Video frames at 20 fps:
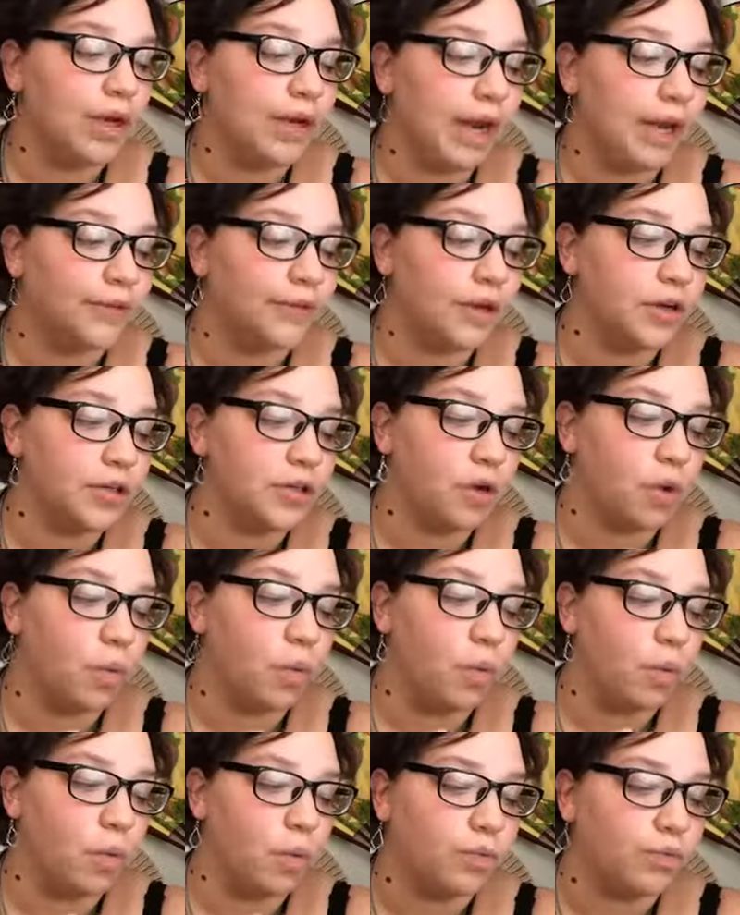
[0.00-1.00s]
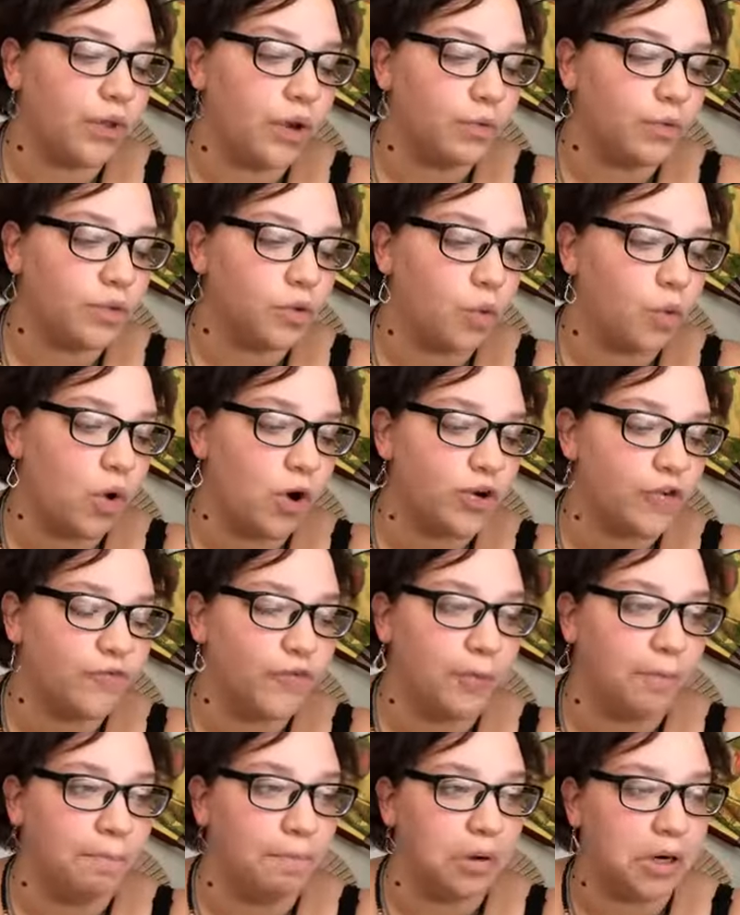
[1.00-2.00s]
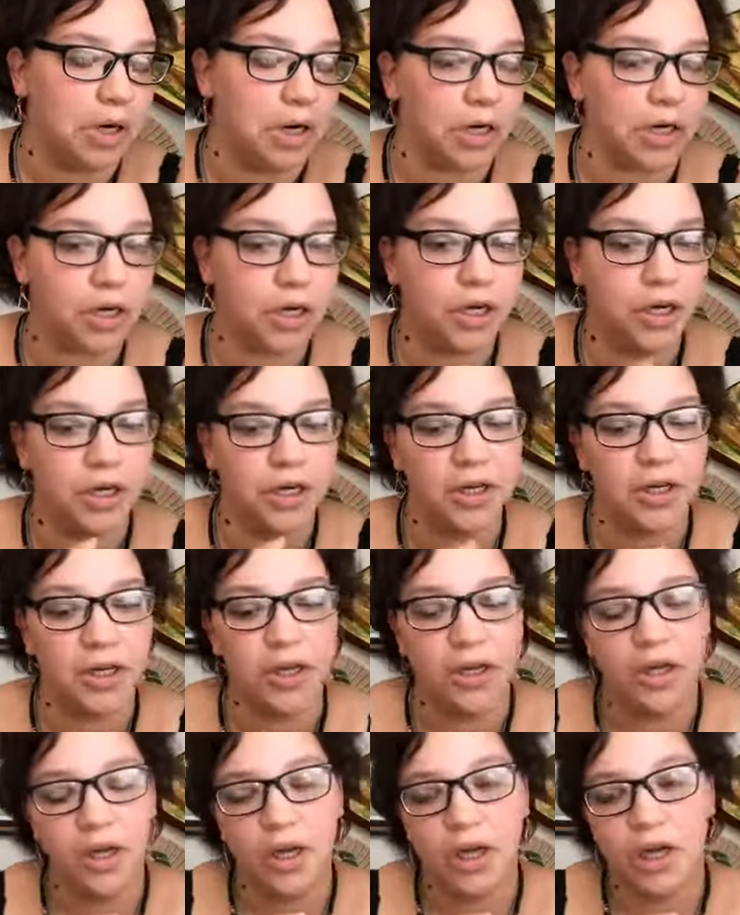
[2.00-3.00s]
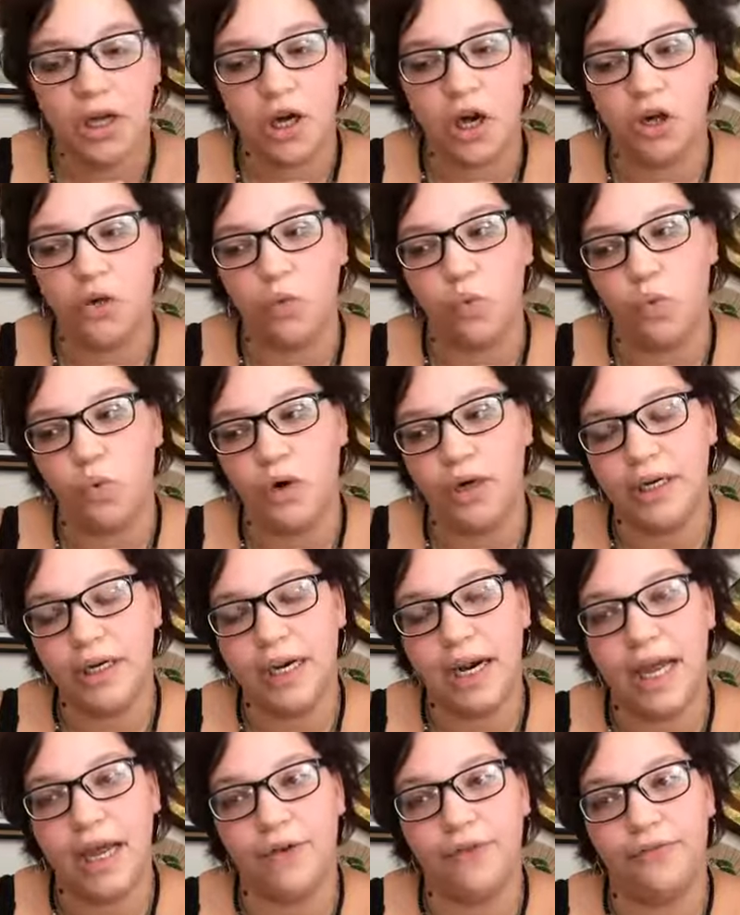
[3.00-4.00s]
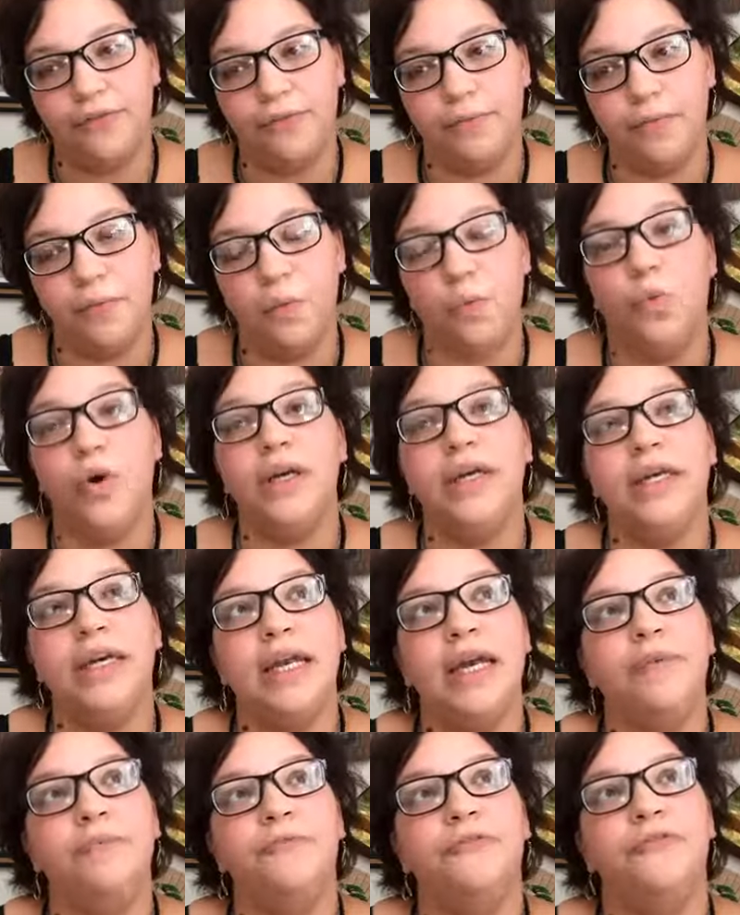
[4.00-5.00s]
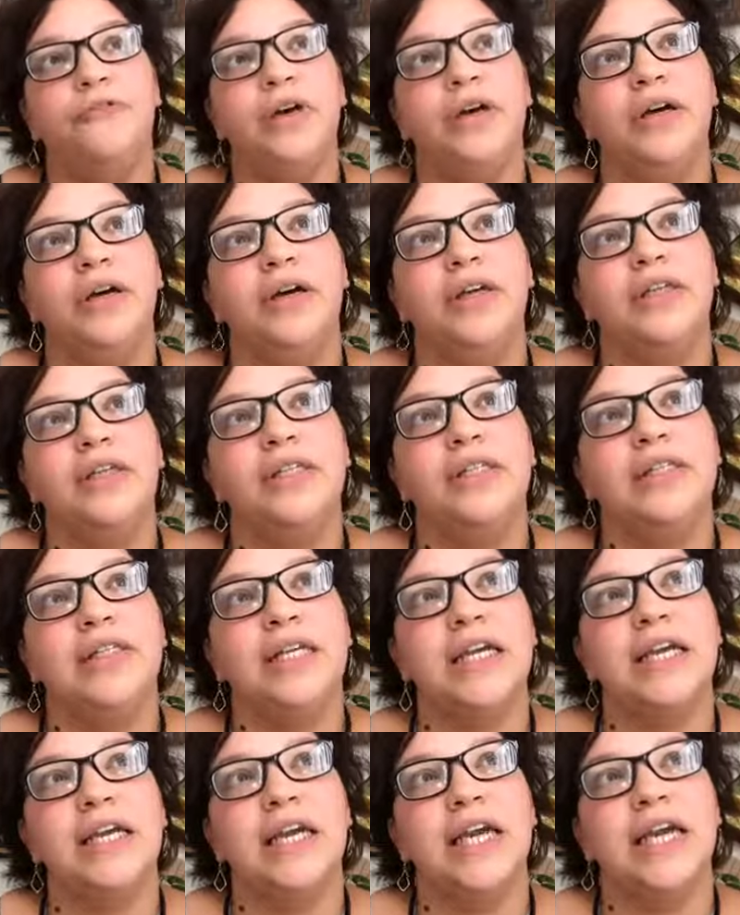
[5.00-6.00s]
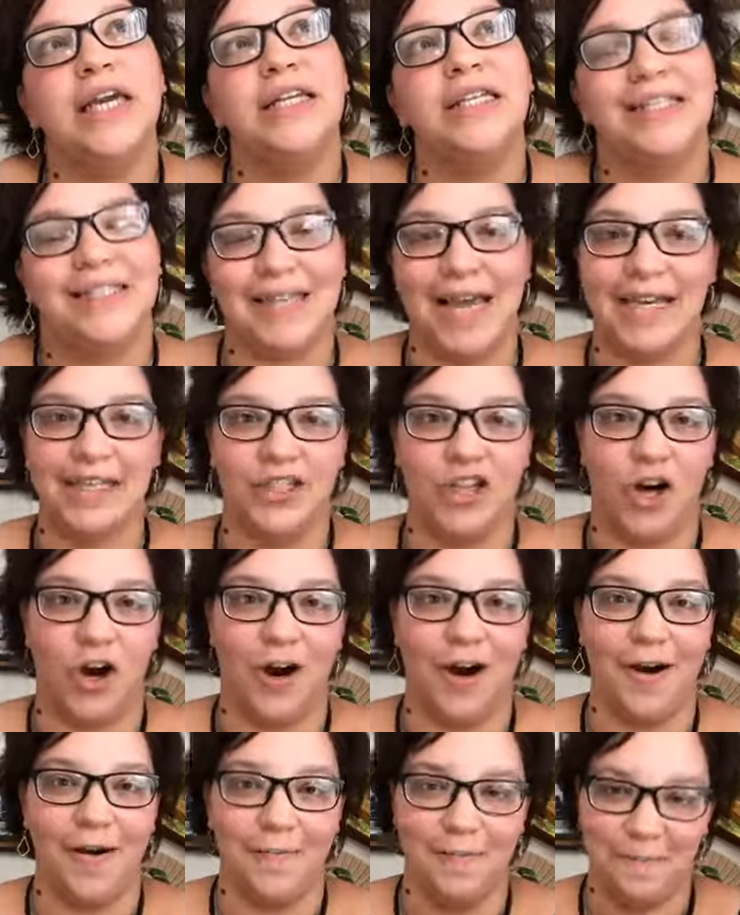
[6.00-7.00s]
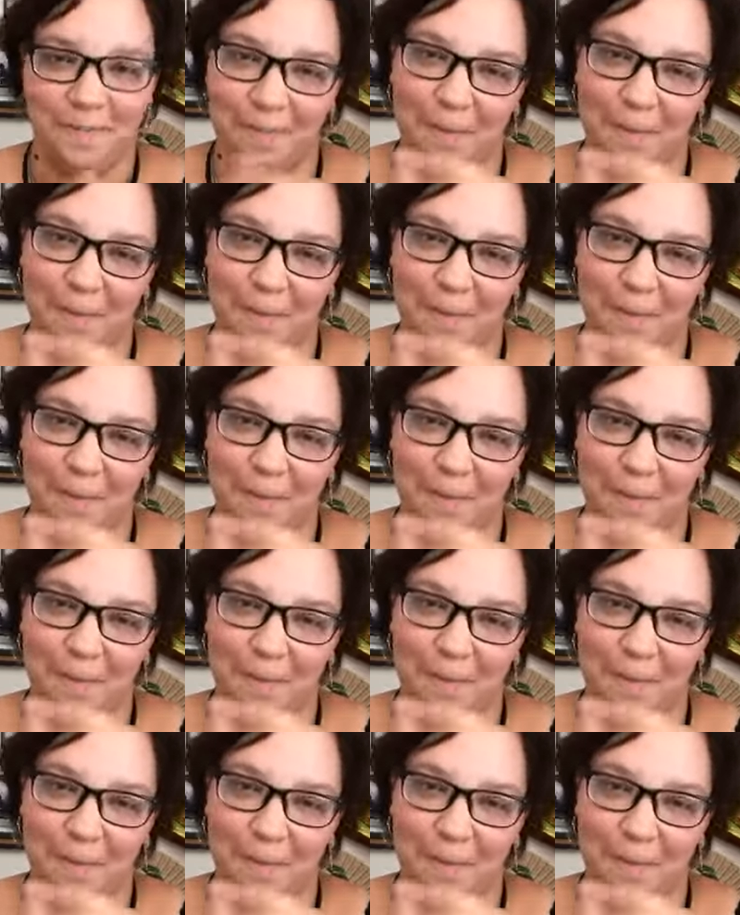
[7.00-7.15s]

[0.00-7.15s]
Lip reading: Now, there was a wonderful book called Wood Nymph Seeking Centaur.